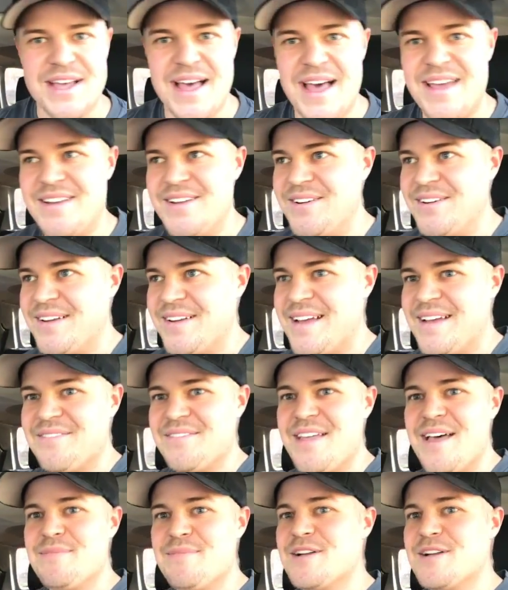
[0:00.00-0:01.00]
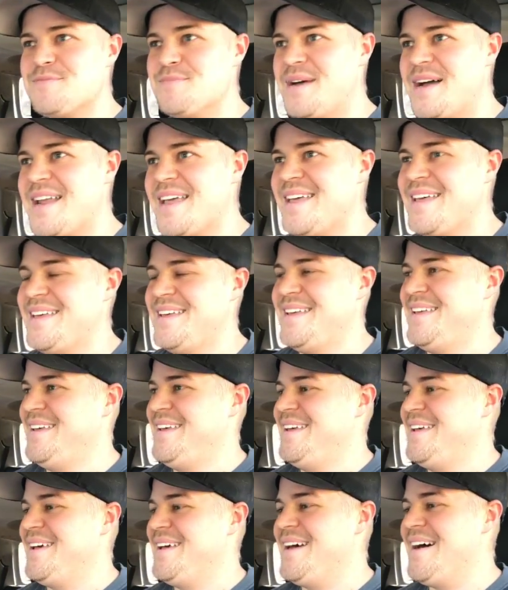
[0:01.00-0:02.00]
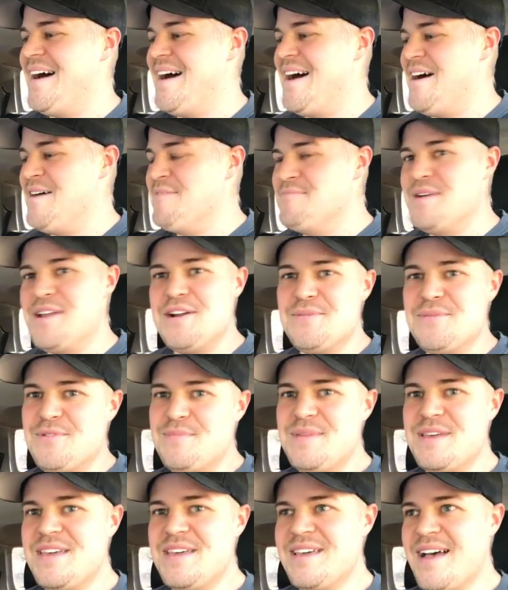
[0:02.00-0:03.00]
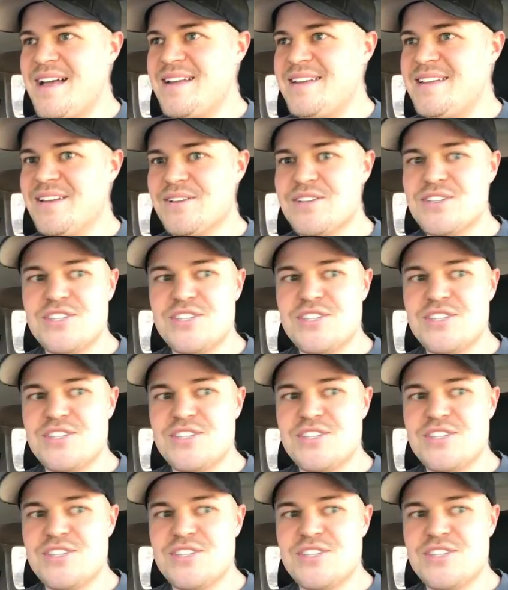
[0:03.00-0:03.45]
I don't have that much money, but it would be ideal.